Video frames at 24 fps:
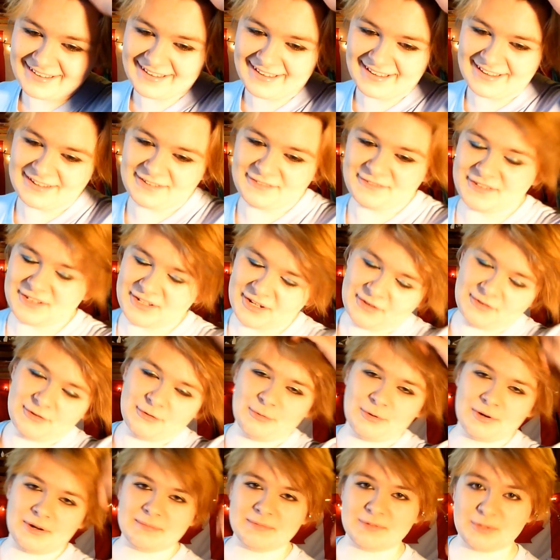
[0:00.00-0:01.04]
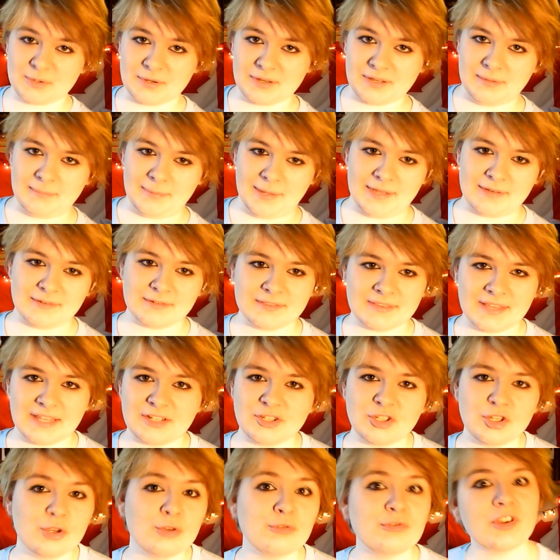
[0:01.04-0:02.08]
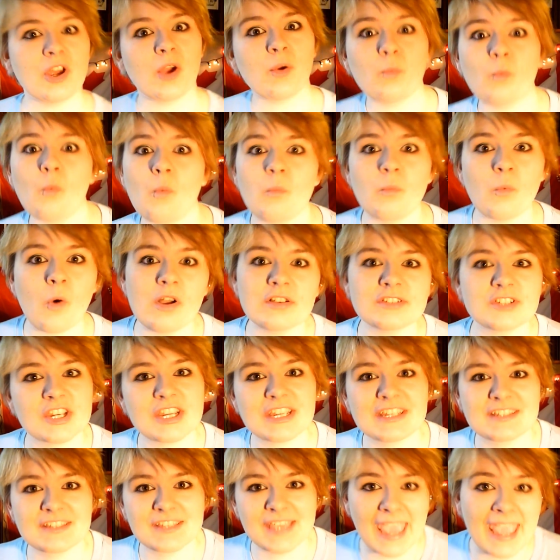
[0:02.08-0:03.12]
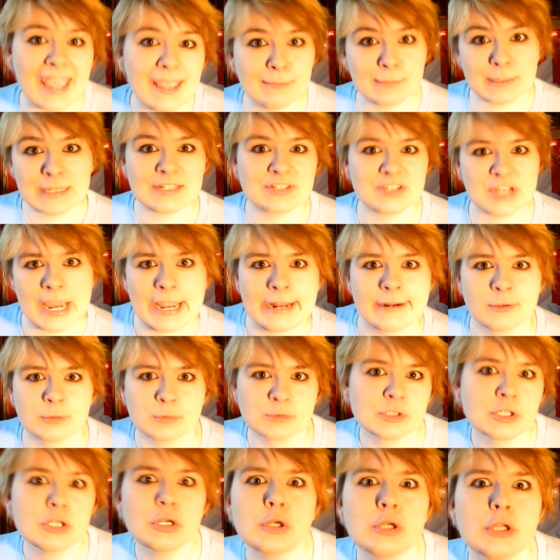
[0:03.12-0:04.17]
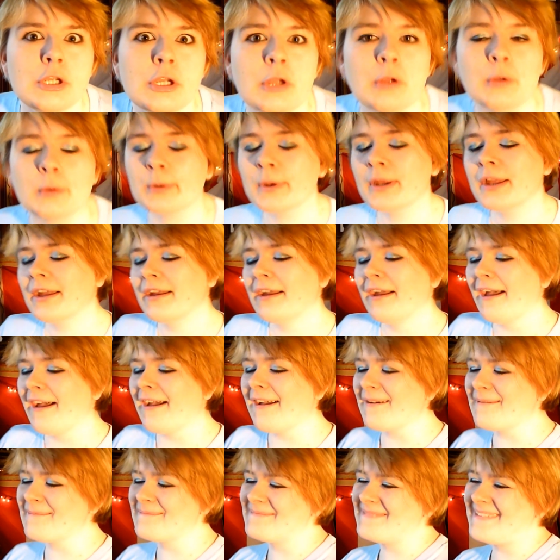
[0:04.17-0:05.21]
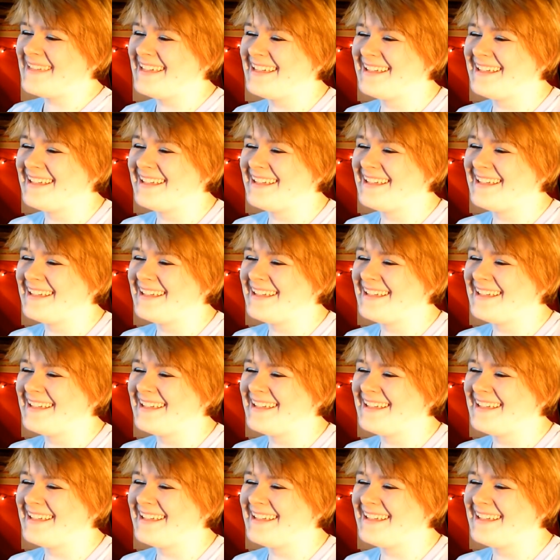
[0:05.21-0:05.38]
and if you don't know what I'm talking about, then you don't watch his gaming channel, do you? Um,